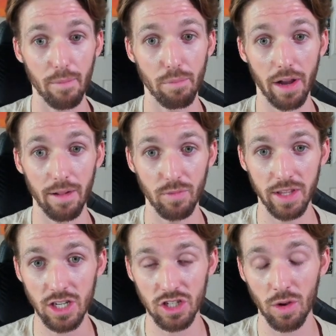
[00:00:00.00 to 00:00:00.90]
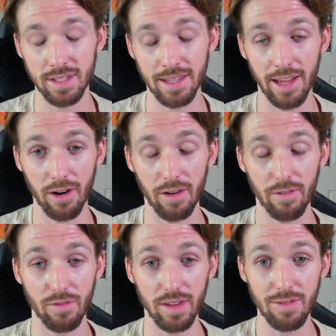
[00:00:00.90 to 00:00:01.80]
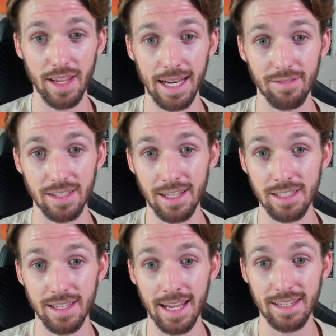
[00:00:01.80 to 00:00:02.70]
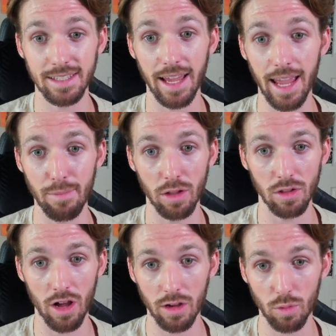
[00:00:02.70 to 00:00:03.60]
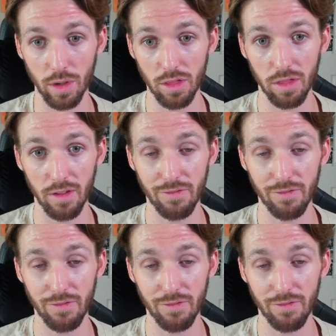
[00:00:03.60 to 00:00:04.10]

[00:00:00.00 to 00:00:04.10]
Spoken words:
But he shows that there are VeVe NFTs in his game along with the